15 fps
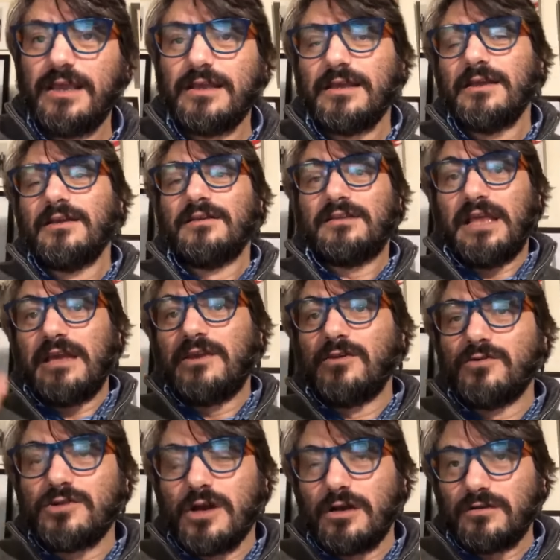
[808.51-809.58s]
Thank
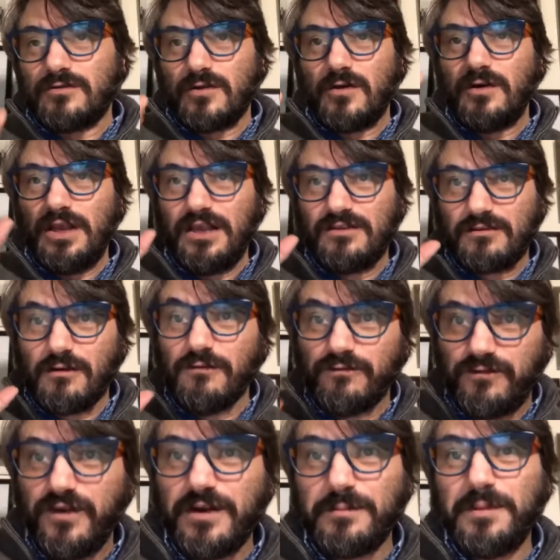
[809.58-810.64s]
you, John. So he's
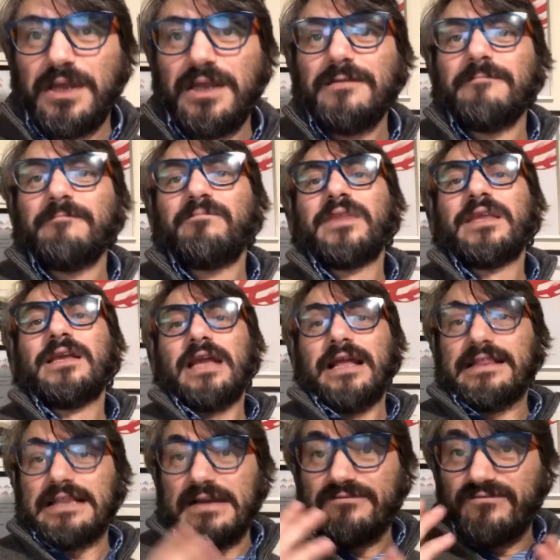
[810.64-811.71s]
confirming,
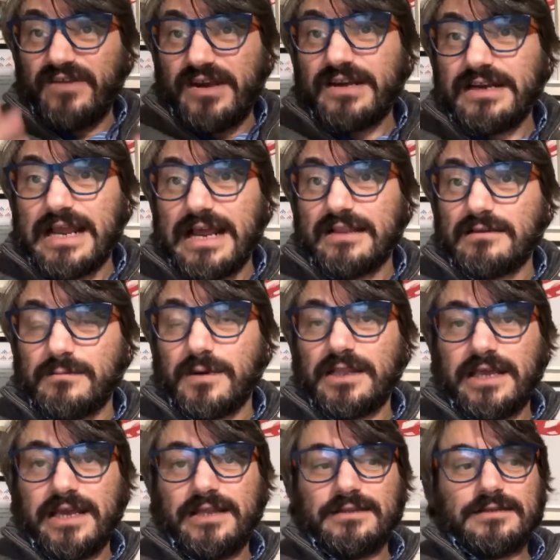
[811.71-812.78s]
and I'm very glad about
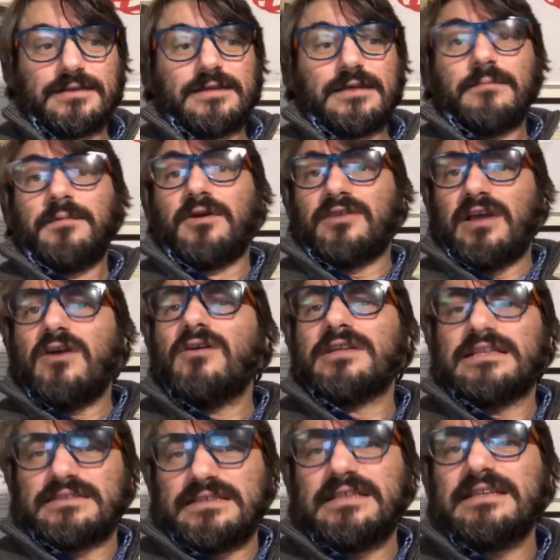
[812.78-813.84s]
that, because I know
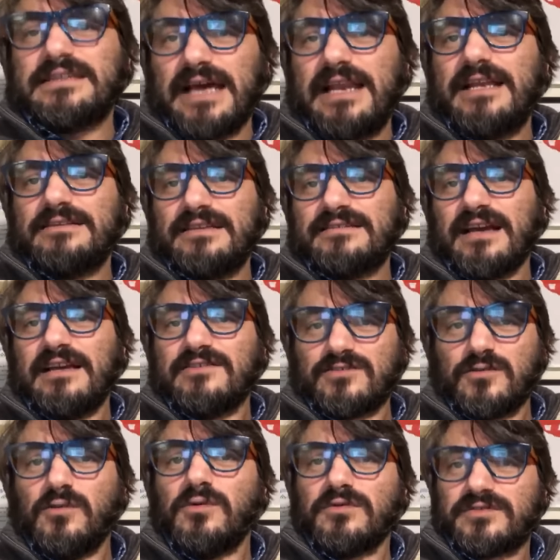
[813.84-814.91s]
that the Italian design
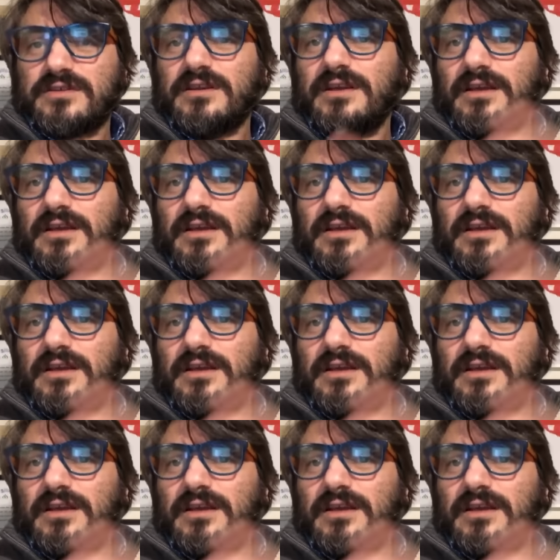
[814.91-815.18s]
schools,